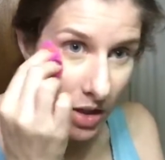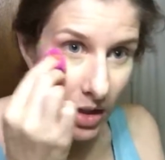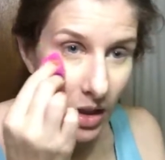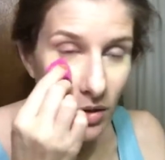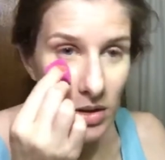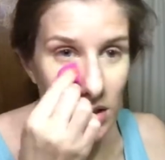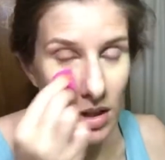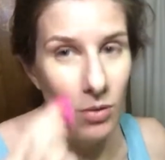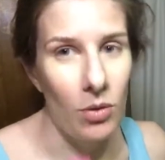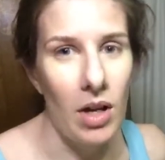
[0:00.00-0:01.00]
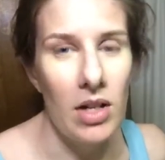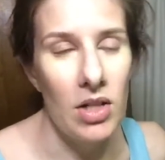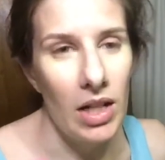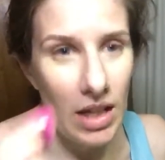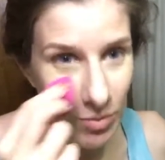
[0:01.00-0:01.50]
And I was like, well, gosh, that
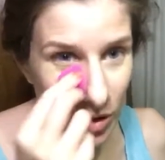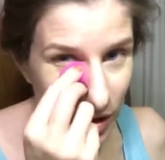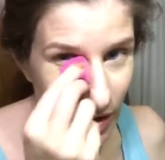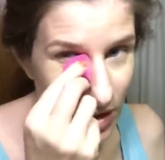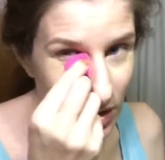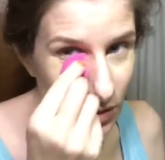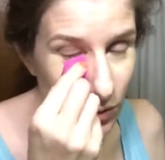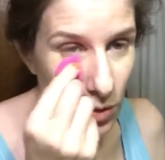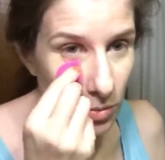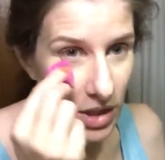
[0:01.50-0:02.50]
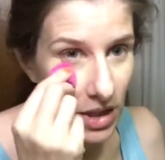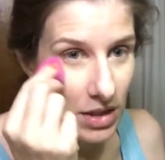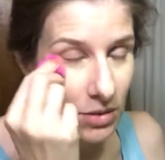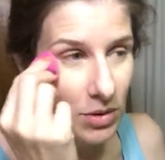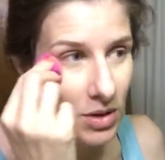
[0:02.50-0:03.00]
game only lasted 4 minutes. It
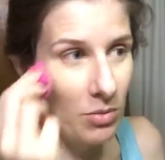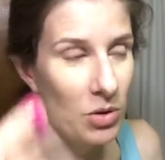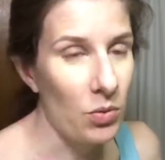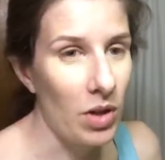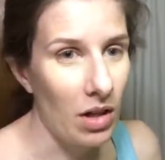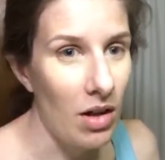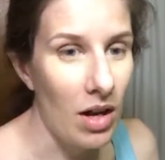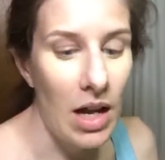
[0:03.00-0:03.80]
was almost 1 o'clock.